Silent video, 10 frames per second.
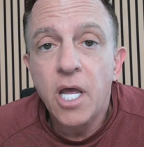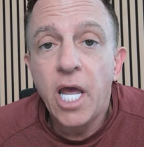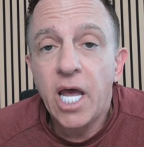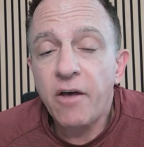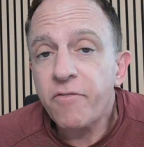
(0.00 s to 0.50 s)

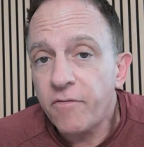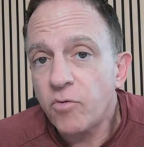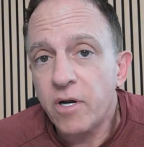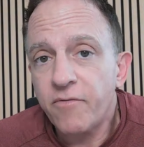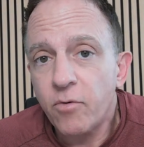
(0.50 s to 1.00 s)
half of
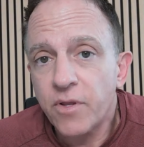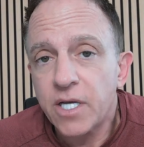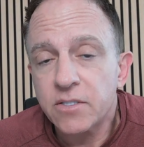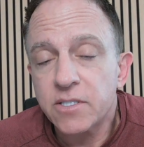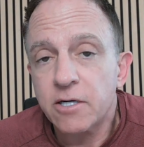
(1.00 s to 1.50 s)

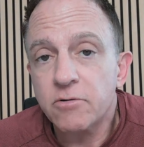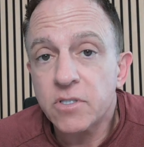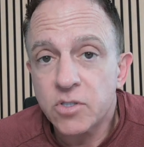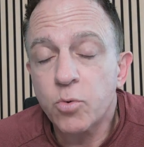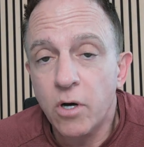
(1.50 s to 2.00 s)
$24,000
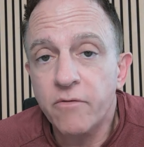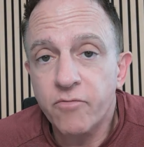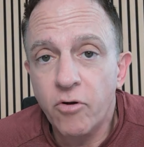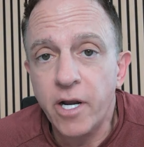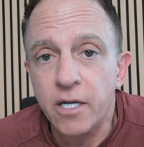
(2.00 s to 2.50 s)
is 12
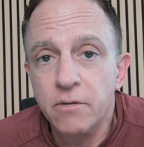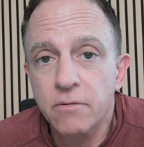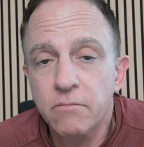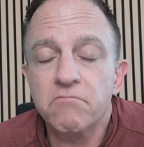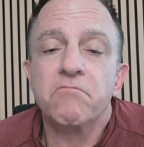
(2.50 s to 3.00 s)
grand,
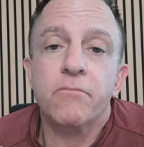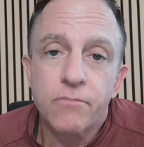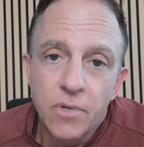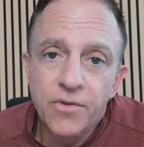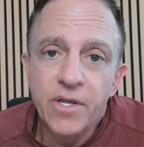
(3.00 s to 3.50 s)

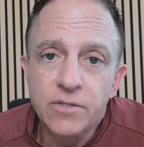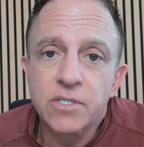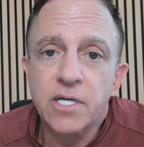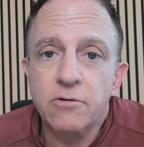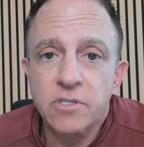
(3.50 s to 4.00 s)

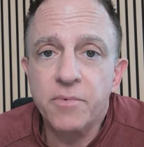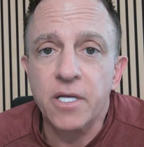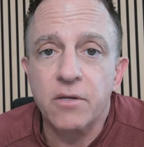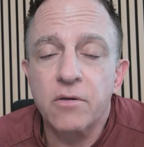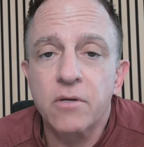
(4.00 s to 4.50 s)
$1,000 a month.